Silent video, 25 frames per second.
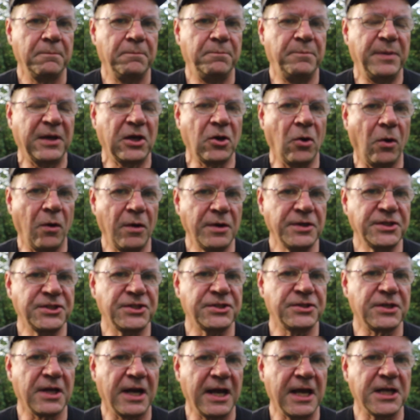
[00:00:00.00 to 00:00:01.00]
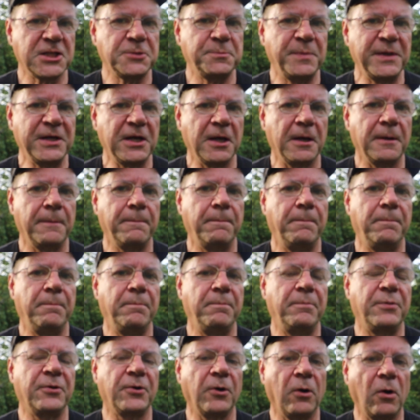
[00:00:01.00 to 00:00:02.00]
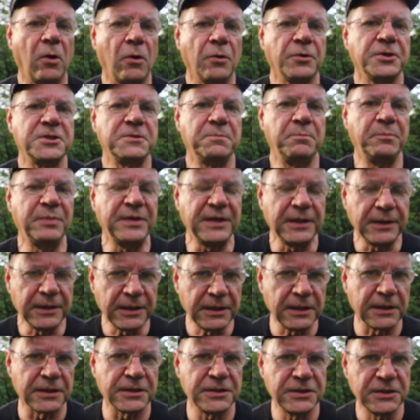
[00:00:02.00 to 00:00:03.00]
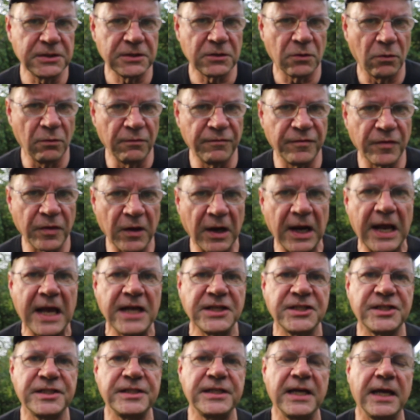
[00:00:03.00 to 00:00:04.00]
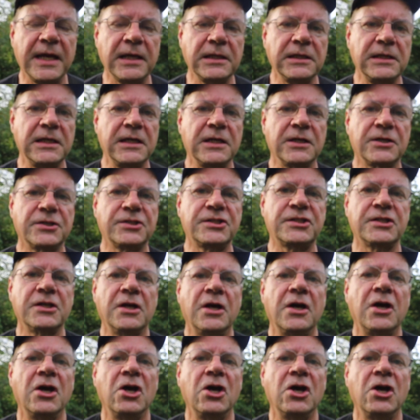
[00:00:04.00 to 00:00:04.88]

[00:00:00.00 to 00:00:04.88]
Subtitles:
because there has been a prolonged period over the last 10 years